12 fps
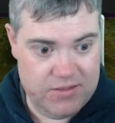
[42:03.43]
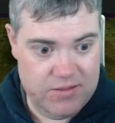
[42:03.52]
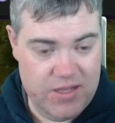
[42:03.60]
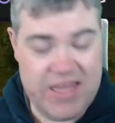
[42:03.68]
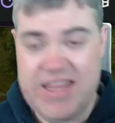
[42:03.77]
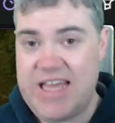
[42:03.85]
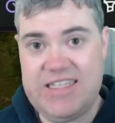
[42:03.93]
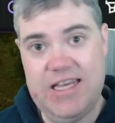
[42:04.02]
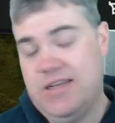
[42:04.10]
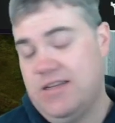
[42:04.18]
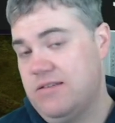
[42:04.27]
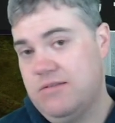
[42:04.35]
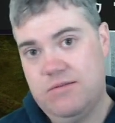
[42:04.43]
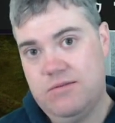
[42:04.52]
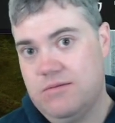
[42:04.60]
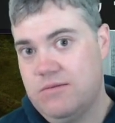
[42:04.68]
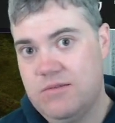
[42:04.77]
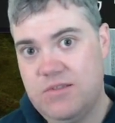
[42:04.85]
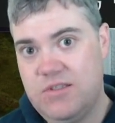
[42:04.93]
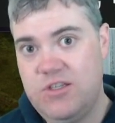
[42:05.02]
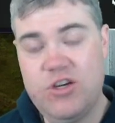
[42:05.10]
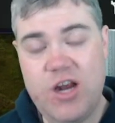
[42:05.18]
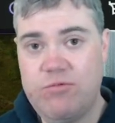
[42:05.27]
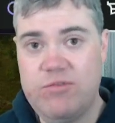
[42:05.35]
And that's it. You're
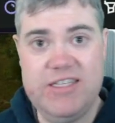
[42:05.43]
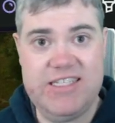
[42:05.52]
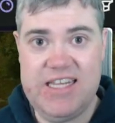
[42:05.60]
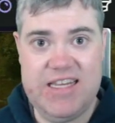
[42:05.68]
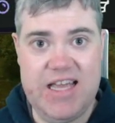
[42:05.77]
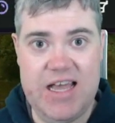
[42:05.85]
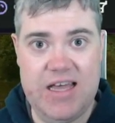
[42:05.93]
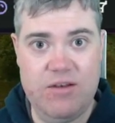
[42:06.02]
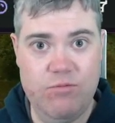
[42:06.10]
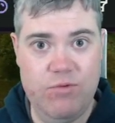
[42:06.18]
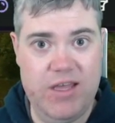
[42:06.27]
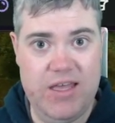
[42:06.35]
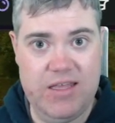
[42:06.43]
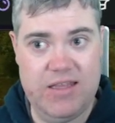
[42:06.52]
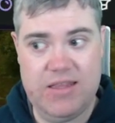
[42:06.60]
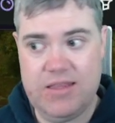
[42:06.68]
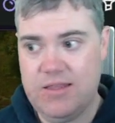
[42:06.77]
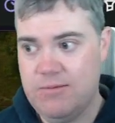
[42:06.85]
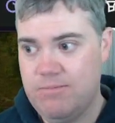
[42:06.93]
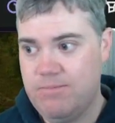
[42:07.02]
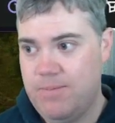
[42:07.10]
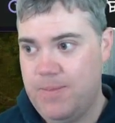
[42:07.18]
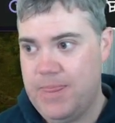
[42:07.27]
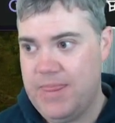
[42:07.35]
not really seeing that with
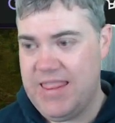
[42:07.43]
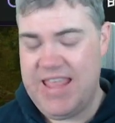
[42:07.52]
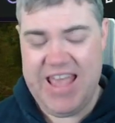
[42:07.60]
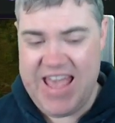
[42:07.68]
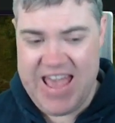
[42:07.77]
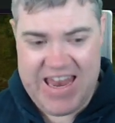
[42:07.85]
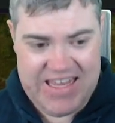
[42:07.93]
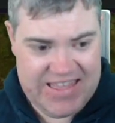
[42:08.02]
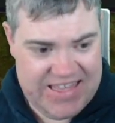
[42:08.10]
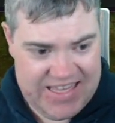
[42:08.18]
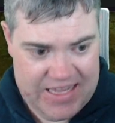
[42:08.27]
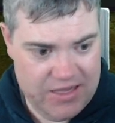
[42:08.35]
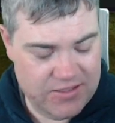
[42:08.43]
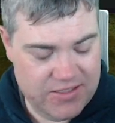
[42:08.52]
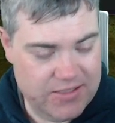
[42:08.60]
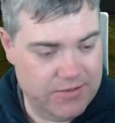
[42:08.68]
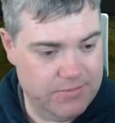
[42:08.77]
anything else.